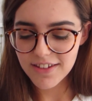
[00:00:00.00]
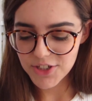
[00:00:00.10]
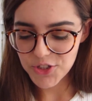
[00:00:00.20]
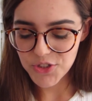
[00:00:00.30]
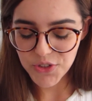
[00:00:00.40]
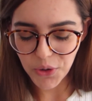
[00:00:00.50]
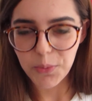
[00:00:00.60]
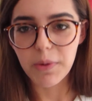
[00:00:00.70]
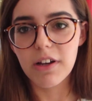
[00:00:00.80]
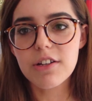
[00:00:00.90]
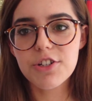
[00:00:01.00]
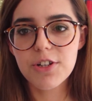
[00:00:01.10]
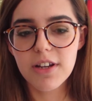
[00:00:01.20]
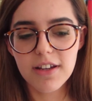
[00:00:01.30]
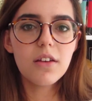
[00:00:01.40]
so
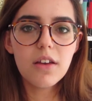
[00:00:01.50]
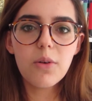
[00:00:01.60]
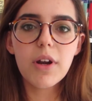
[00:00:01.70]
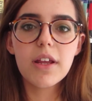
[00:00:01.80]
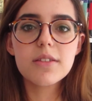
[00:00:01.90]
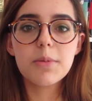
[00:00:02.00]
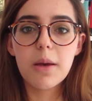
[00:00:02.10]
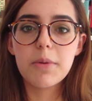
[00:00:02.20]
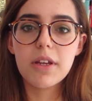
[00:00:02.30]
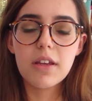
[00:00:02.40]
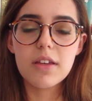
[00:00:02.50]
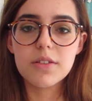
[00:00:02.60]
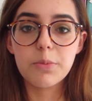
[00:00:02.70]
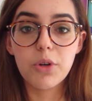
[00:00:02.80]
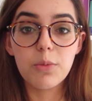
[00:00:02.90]
much. What ends up happening is
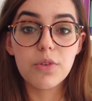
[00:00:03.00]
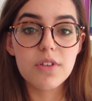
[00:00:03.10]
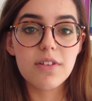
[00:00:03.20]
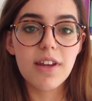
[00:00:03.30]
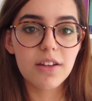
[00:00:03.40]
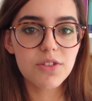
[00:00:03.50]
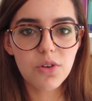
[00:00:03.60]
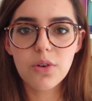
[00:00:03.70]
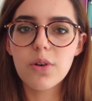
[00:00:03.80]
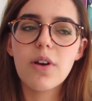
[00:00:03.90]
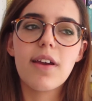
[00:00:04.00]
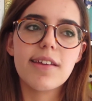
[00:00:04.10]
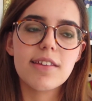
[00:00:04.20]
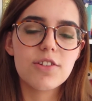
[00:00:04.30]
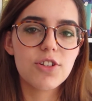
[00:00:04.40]
a boy moves in next door,
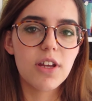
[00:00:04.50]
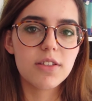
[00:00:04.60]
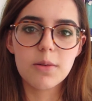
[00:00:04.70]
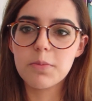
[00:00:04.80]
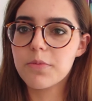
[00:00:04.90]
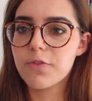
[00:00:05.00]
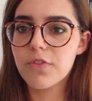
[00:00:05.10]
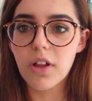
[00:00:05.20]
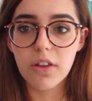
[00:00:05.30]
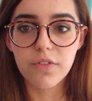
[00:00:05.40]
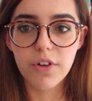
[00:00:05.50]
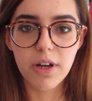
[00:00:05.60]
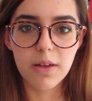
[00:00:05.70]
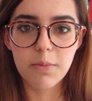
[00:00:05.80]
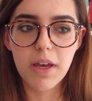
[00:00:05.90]
and she ends up falling for
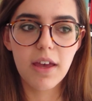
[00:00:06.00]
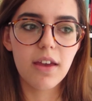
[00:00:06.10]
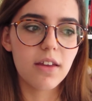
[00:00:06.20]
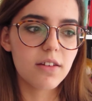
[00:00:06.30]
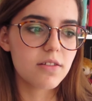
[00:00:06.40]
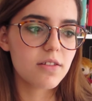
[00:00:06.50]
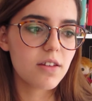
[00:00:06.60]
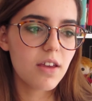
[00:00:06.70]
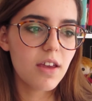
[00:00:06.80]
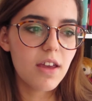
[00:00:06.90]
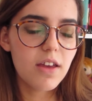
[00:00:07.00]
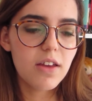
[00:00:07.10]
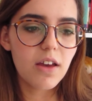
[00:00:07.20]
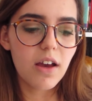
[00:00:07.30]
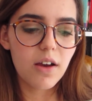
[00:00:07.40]
him, and
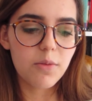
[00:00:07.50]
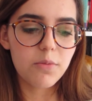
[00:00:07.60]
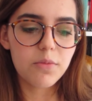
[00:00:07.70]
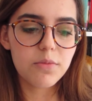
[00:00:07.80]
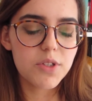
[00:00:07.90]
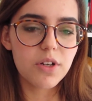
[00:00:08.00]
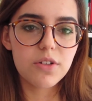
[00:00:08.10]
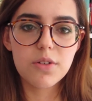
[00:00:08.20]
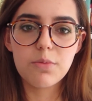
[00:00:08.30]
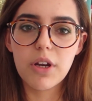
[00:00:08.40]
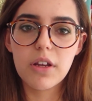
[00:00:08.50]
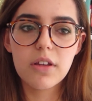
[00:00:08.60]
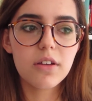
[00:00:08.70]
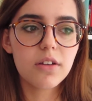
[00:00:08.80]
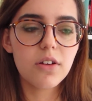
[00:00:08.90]
starts to
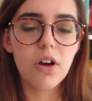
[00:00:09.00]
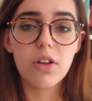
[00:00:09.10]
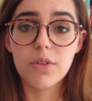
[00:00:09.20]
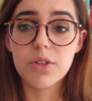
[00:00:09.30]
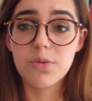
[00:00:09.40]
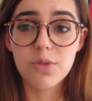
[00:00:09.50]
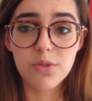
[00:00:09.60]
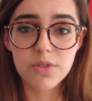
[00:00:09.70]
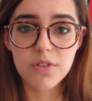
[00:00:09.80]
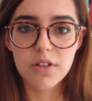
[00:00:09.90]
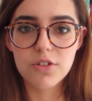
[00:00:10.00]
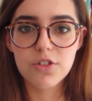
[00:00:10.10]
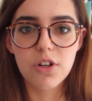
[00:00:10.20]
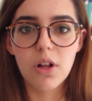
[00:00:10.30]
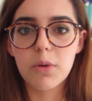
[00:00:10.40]
break all of these rules that
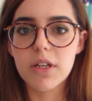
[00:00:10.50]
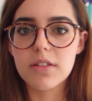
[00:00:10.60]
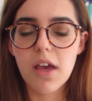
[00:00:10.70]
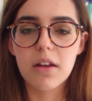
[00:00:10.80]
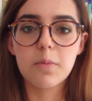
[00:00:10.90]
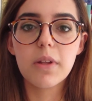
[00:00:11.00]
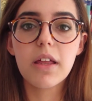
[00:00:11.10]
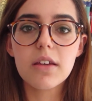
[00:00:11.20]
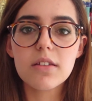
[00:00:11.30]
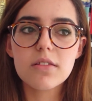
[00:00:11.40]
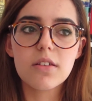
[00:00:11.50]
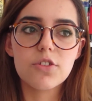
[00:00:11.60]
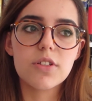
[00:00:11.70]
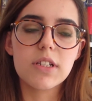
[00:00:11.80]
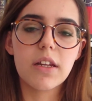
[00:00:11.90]
she always had in place,
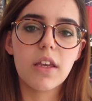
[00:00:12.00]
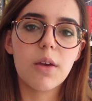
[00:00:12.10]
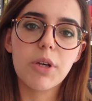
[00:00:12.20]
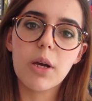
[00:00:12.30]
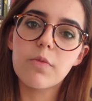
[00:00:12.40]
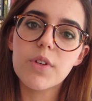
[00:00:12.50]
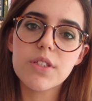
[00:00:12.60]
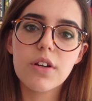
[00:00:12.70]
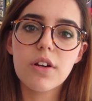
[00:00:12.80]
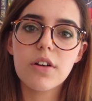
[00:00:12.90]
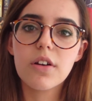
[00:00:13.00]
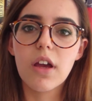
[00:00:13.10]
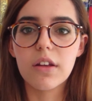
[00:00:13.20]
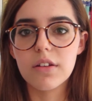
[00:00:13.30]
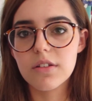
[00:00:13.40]
such as letting him come visit her
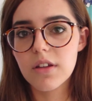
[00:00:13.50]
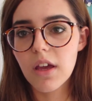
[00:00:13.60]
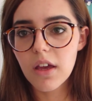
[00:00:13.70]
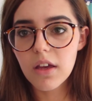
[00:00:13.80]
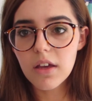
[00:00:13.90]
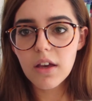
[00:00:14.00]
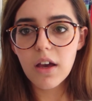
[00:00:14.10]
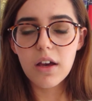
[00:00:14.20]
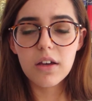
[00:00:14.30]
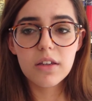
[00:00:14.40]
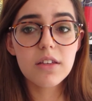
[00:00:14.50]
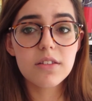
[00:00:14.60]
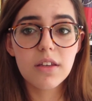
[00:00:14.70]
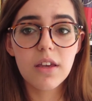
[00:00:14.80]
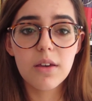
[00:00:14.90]
and
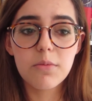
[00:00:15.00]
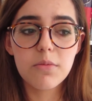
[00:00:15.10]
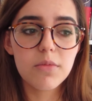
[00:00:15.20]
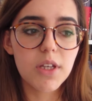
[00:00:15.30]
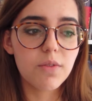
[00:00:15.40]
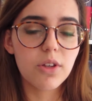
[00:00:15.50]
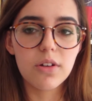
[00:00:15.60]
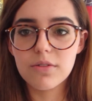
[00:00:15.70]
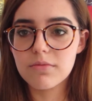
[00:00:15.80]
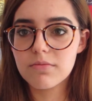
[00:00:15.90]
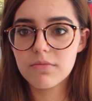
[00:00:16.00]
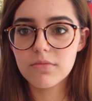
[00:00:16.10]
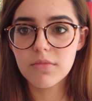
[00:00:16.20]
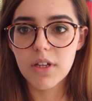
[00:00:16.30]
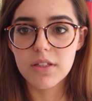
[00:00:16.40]
kissing him, even though
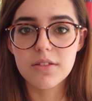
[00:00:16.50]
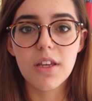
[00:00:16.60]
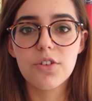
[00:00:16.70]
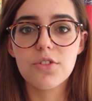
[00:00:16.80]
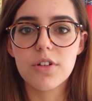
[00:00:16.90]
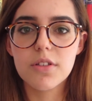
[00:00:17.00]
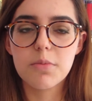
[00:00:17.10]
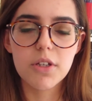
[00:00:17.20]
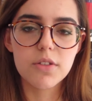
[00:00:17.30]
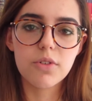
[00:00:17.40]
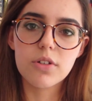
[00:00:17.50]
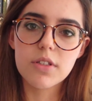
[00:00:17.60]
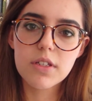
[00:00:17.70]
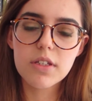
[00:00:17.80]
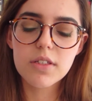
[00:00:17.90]
it's dangerous because of her
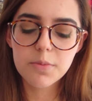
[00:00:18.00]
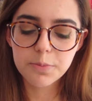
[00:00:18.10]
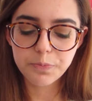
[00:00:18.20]
disease.